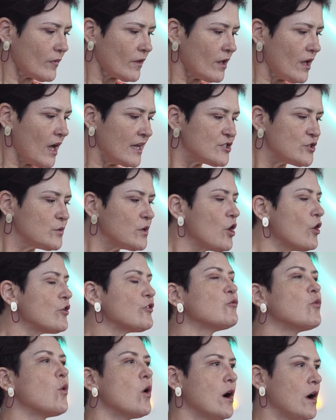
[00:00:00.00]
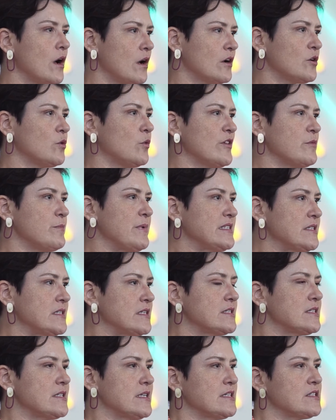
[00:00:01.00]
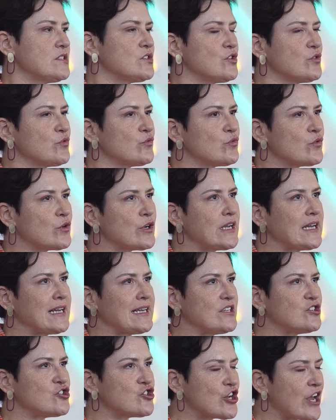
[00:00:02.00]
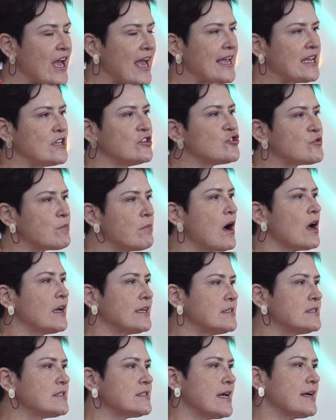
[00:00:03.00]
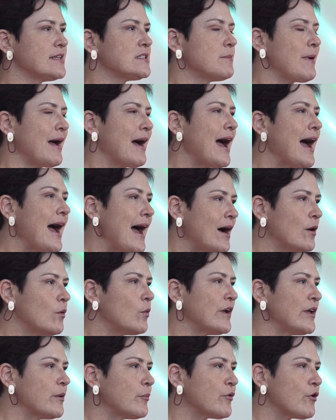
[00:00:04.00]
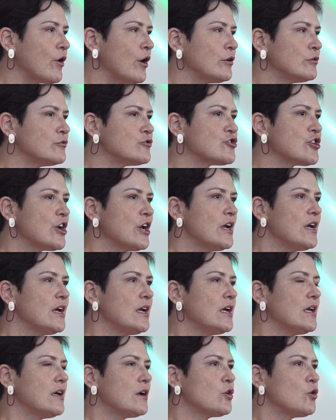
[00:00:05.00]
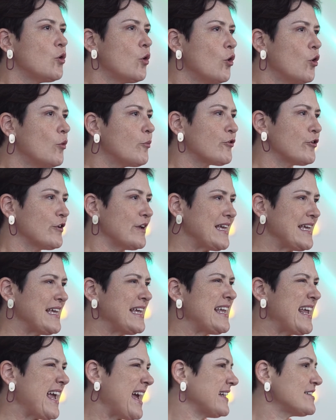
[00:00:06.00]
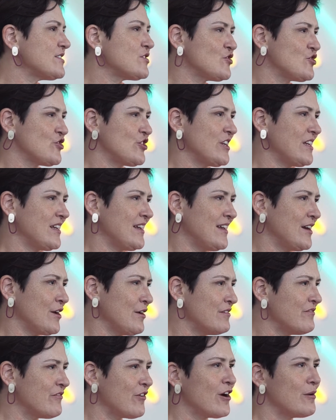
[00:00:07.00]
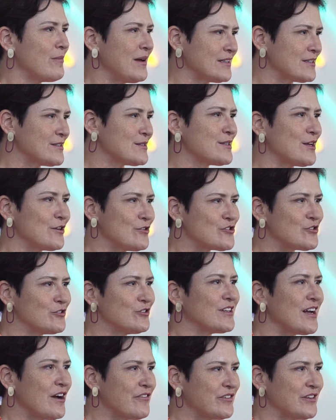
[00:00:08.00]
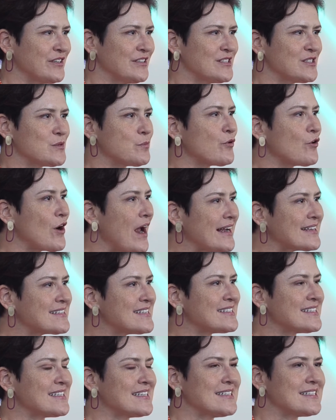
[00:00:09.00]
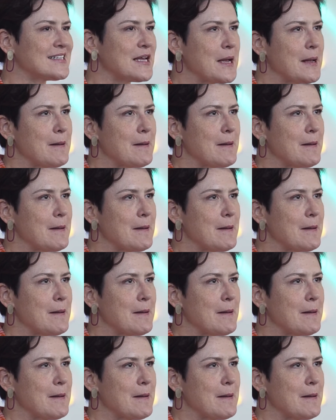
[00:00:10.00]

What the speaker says: I do a lot of work with businesses to really change mindsets about how we approach corporate ESG, environmental social governance practices.